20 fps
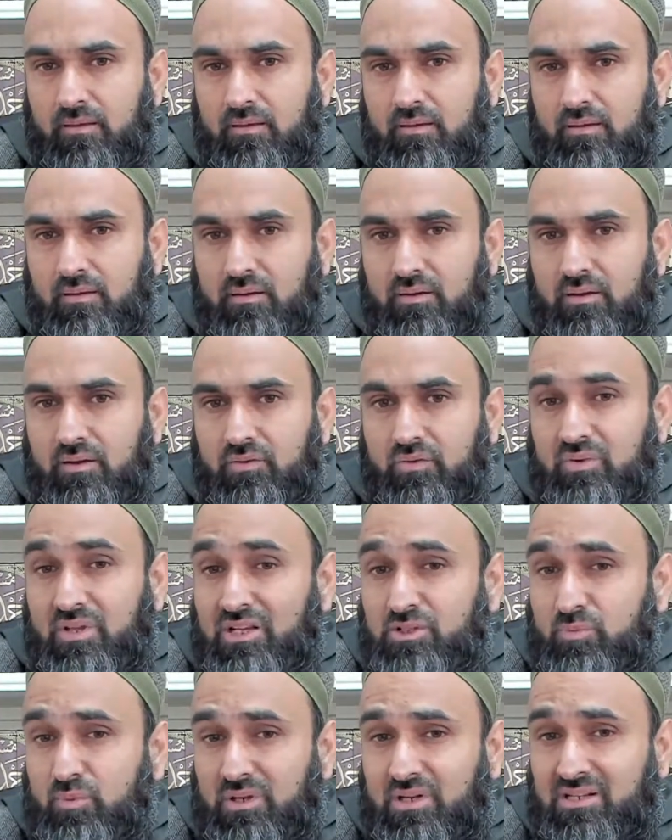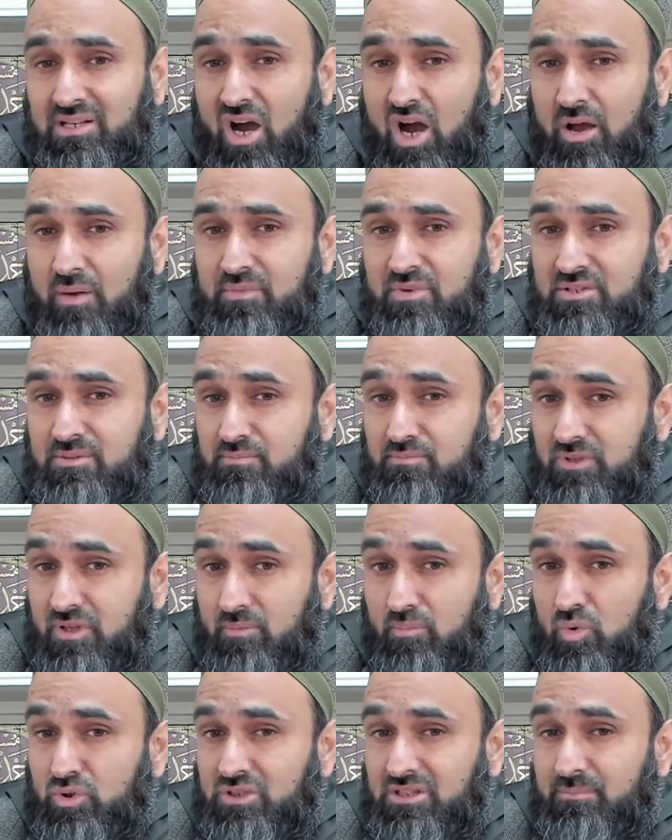So that's why time is the
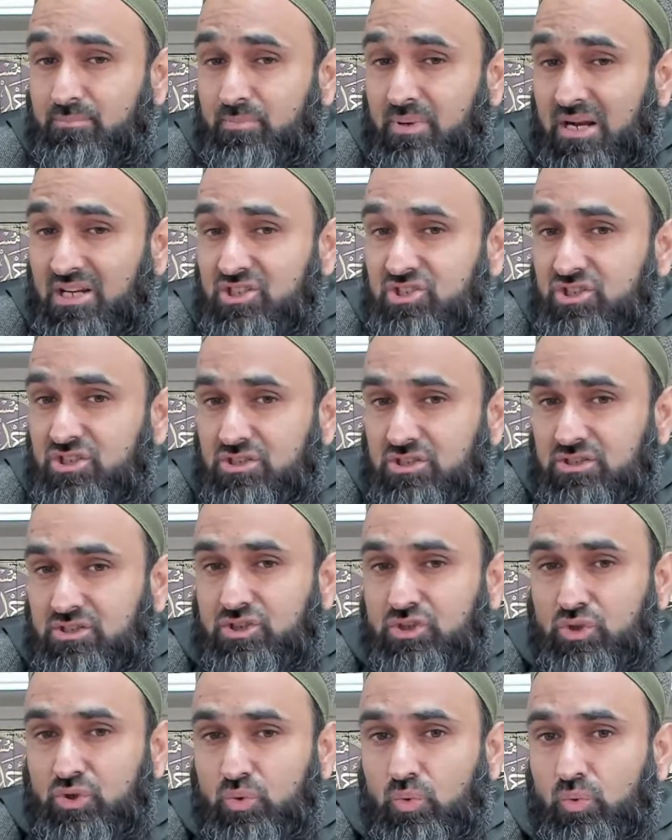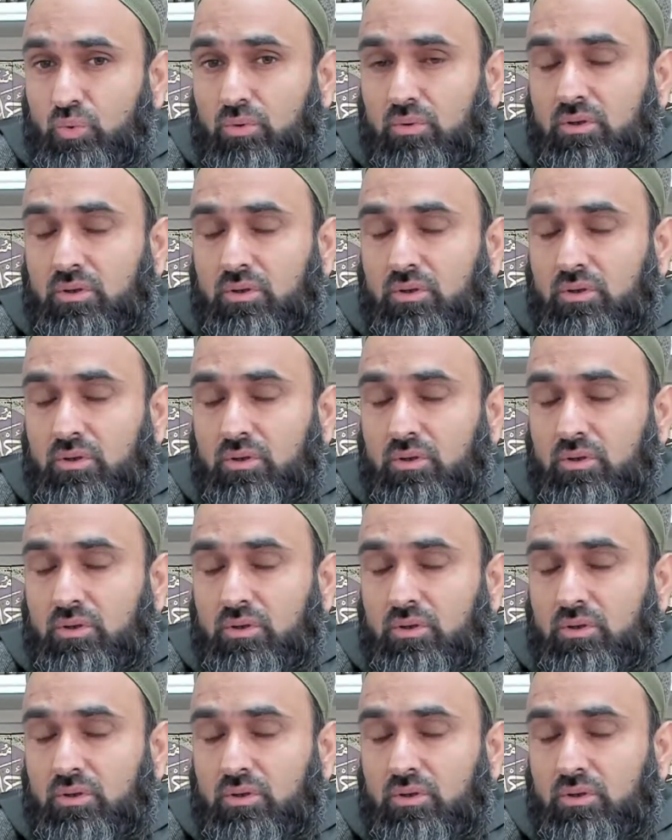most precious jewel,